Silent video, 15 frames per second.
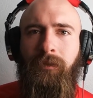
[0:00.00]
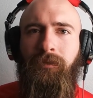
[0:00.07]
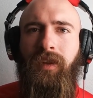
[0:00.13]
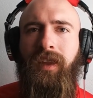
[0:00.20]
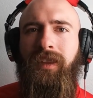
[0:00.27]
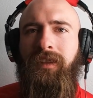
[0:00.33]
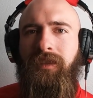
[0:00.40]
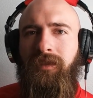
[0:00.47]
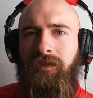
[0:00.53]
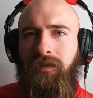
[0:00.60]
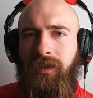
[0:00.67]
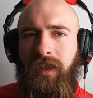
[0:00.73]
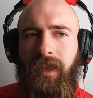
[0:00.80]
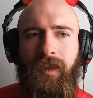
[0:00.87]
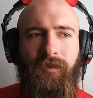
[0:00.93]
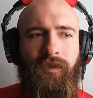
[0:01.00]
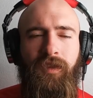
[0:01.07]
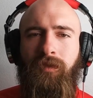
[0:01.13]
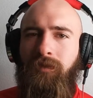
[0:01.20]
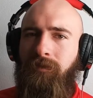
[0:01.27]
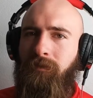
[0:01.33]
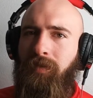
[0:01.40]
but if
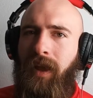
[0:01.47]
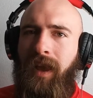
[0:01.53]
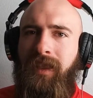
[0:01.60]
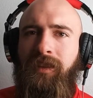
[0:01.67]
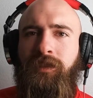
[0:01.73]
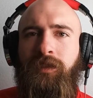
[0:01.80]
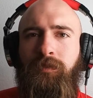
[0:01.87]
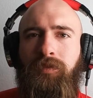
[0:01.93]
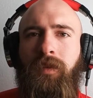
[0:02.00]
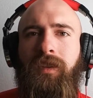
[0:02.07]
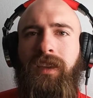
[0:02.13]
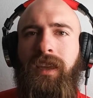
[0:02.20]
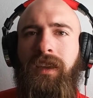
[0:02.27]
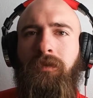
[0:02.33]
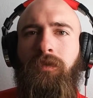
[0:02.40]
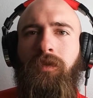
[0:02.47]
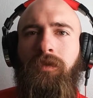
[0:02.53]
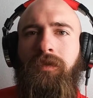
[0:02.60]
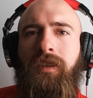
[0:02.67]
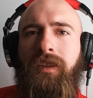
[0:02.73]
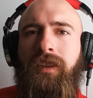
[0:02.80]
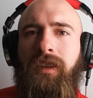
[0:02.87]
you buy this book, it
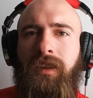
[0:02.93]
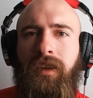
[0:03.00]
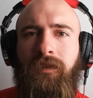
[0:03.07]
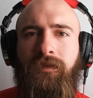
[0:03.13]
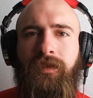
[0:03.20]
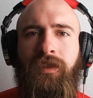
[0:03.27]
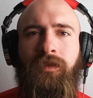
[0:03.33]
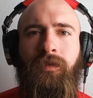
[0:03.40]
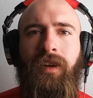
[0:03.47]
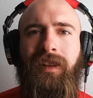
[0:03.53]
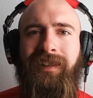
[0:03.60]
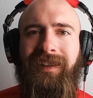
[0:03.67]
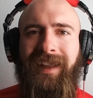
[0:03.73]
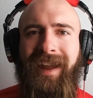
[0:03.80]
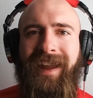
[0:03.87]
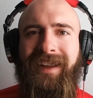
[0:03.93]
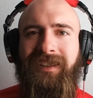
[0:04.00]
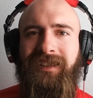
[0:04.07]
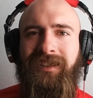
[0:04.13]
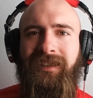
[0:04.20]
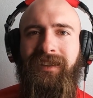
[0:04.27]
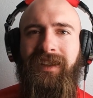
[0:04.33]
will give you a
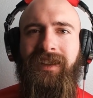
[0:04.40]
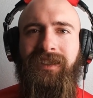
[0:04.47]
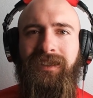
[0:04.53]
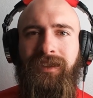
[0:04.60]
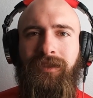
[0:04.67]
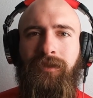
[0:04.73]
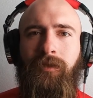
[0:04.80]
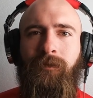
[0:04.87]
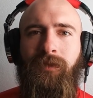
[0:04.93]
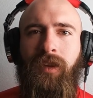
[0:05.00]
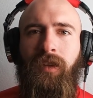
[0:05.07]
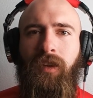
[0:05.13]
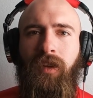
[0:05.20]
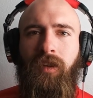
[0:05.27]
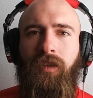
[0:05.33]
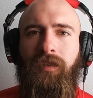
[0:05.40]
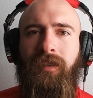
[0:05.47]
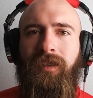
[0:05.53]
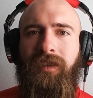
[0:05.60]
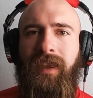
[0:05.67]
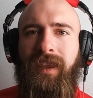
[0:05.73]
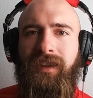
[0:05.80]
light into the
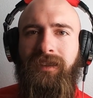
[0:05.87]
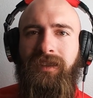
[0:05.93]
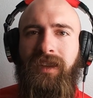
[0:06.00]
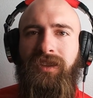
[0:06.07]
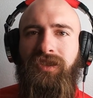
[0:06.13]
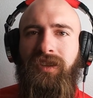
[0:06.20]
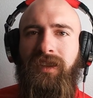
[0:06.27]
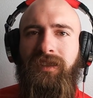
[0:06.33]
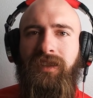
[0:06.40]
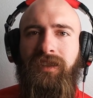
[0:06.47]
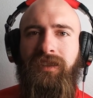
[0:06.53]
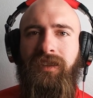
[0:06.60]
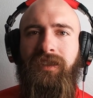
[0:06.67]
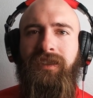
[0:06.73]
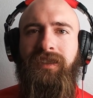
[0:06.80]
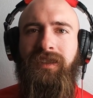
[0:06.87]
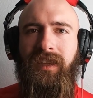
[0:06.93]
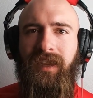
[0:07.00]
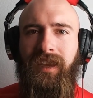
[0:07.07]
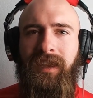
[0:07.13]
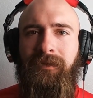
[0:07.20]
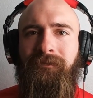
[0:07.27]
things that Jesus
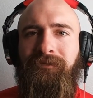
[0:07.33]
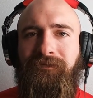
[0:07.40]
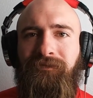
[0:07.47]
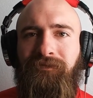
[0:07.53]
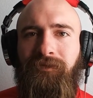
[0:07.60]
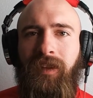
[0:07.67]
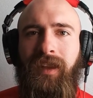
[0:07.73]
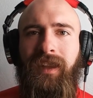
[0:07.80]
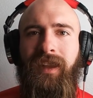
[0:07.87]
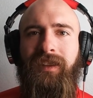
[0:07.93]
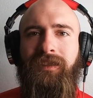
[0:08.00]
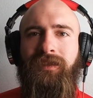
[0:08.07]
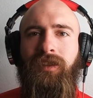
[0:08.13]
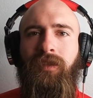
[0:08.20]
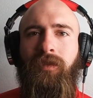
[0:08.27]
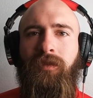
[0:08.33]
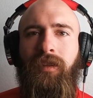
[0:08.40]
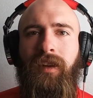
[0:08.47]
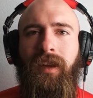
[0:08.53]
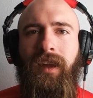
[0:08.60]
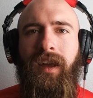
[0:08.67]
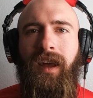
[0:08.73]
did. And so
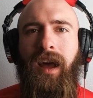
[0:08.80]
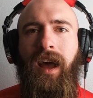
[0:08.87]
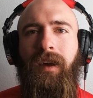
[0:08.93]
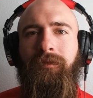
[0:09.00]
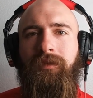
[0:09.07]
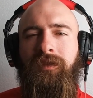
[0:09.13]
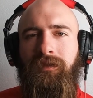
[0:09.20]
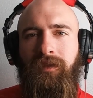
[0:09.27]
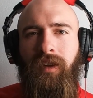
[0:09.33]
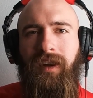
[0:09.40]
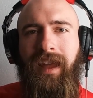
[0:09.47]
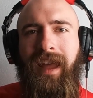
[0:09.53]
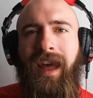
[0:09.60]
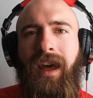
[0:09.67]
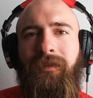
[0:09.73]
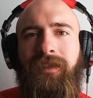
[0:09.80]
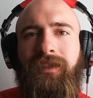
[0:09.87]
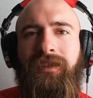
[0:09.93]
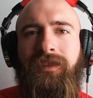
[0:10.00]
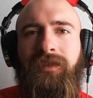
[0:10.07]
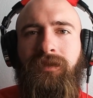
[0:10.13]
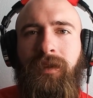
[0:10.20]
I'm going to have a
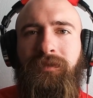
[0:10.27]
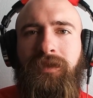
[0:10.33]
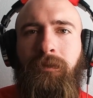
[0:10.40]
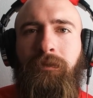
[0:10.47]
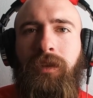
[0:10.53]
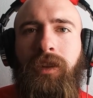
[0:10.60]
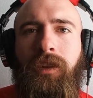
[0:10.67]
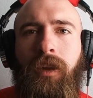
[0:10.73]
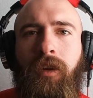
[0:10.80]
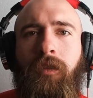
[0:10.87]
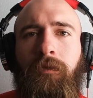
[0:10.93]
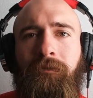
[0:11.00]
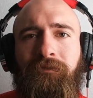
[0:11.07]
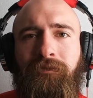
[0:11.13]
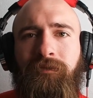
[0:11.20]
description below